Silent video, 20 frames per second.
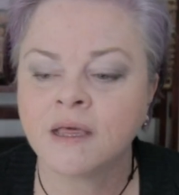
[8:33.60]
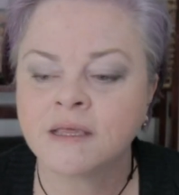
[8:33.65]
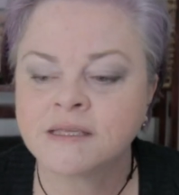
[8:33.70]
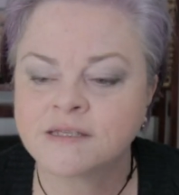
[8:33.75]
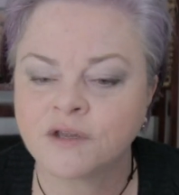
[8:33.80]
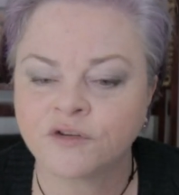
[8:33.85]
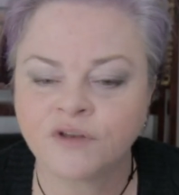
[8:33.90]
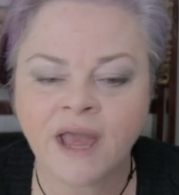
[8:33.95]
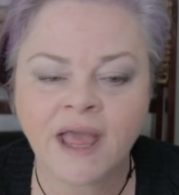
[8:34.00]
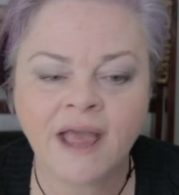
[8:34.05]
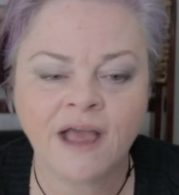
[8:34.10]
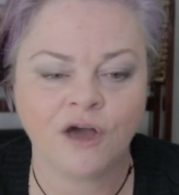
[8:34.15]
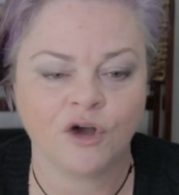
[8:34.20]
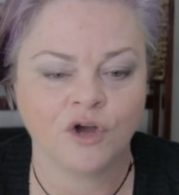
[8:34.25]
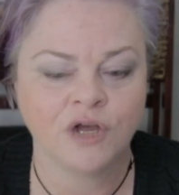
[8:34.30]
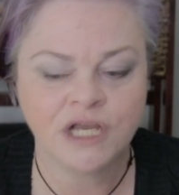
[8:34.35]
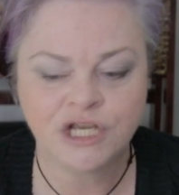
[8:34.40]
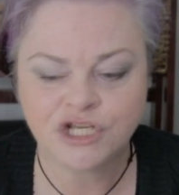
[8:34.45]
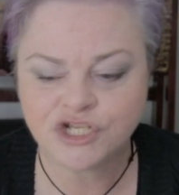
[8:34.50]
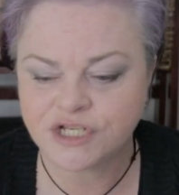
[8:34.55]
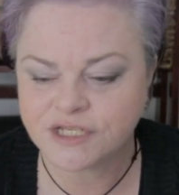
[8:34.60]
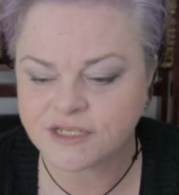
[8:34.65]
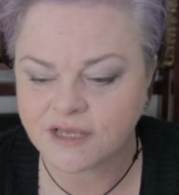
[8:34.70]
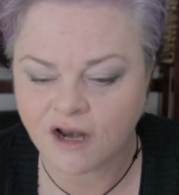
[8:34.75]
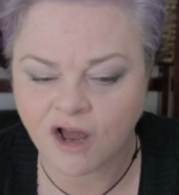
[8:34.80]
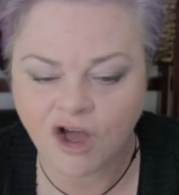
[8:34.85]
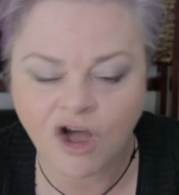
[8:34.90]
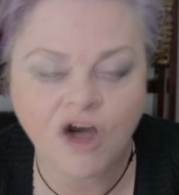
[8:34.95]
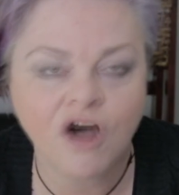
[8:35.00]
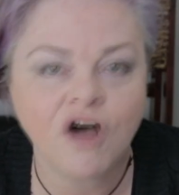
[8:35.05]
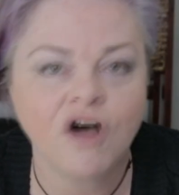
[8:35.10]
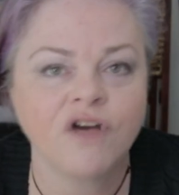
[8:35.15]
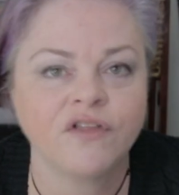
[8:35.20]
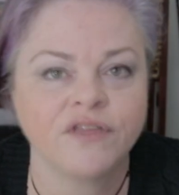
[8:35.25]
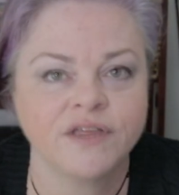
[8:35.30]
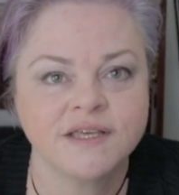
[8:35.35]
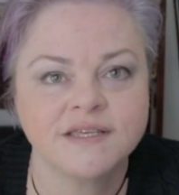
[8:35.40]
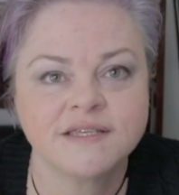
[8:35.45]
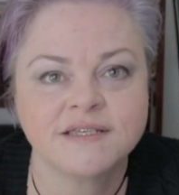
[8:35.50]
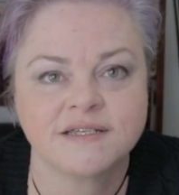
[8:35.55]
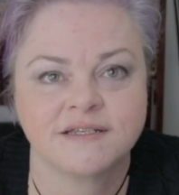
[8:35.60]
So now she's got all this